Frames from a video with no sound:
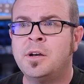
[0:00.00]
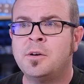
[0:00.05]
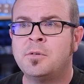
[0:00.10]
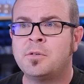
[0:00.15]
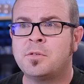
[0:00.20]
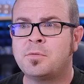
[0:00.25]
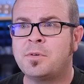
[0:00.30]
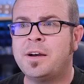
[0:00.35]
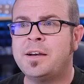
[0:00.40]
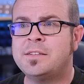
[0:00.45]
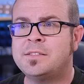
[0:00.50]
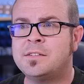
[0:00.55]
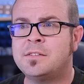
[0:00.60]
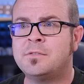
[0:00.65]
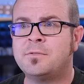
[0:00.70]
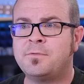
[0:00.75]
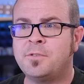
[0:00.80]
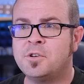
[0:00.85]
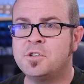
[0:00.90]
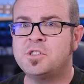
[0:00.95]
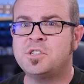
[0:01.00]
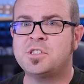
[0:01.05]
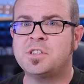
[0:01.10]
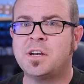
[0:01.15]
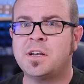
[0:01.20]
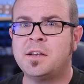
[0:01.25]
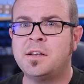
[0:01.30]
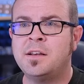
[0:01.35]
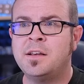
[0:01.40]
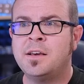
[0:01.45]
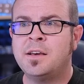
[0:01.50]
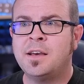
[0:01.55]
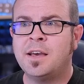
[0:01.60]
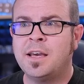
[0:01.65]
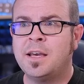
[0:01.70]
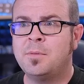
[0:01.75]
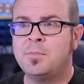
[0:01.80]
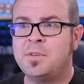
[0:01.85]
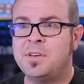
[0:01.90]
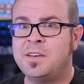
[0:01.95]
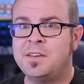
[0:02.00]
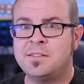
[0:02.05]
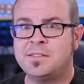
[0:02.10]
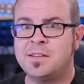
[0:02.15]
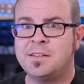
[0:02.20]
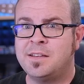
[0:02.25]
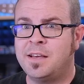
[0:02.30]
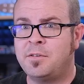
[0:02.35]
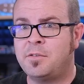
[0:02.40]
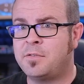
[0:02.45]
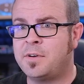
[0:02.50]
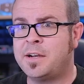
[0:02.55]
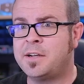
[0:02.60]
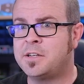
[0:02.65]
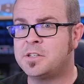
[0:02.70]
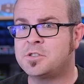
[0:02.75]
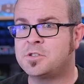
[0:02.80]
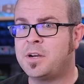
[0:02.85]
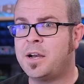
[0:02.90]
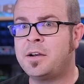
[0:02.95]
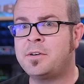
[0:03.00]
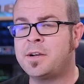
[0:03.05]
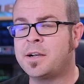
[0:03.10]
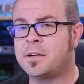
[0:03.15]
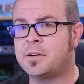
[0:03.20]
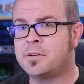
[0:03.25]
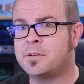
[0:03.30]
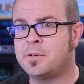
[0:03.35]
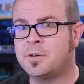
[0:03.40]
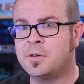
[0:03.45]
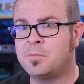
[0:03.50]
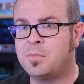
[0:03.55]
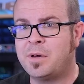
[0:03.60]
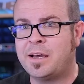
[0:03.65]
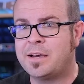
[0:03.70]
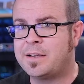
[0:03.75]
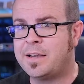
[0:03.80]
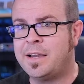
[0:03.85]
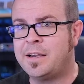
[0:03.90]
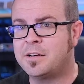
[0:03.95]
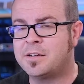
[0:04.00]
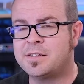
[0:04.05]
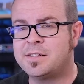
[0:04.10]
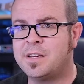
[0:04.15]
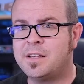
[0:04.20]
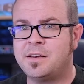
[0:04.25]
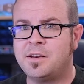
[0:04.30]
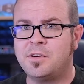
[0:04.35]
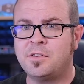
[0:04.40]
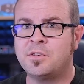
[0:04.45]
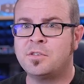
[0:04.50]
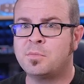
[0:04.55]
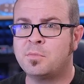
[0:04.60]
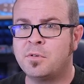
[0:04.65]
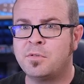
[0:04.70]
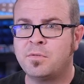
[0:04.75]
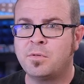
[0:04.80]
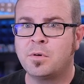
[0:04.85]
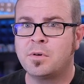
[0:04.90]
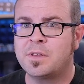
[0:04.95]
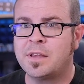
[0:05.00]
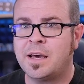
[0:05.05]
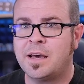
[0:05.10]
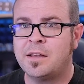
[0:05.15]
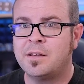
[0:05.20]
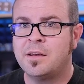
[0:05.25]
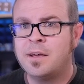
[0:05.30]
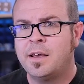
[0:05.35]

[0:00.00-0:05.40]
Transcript: With Ryzen first gen, AMD didn't have a very good track record going back 8 or 10 years before that.